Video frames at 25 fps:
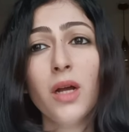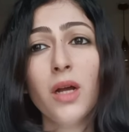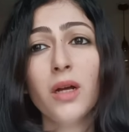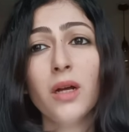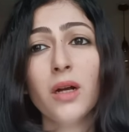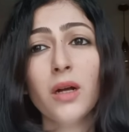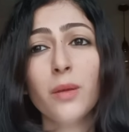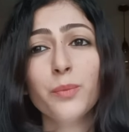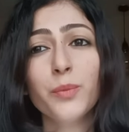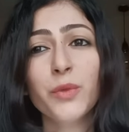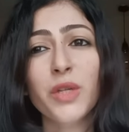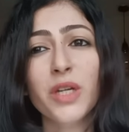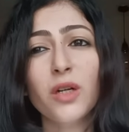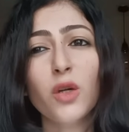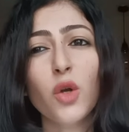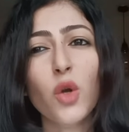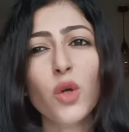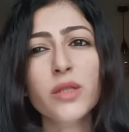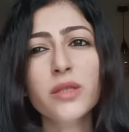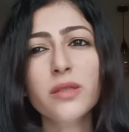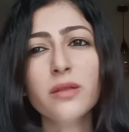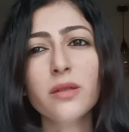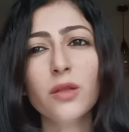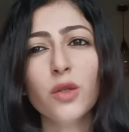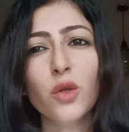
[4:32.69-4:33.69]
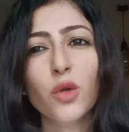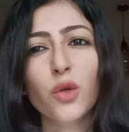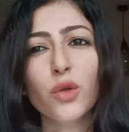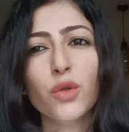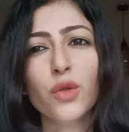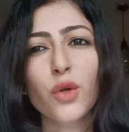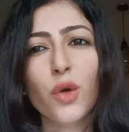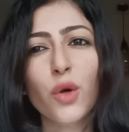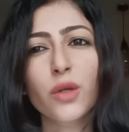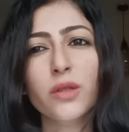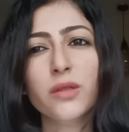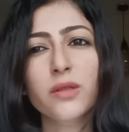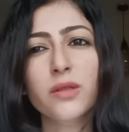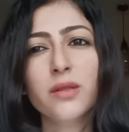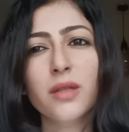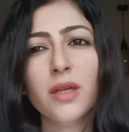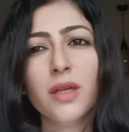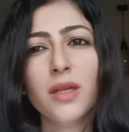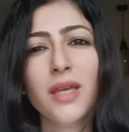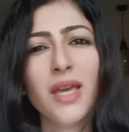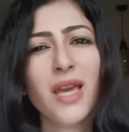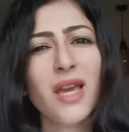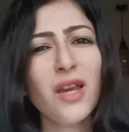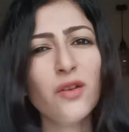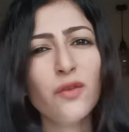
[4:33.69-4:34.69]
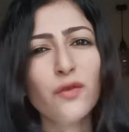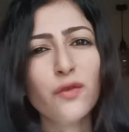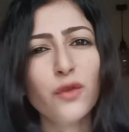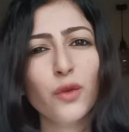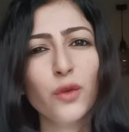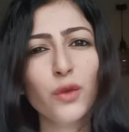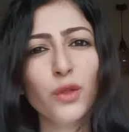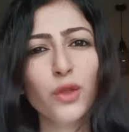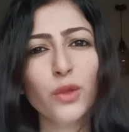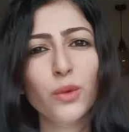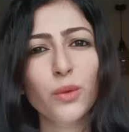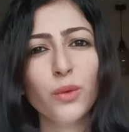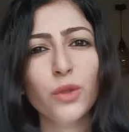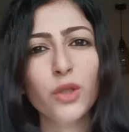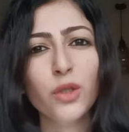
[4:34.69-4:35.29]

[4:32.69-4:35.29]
They're lost in your thoughts. They care for you.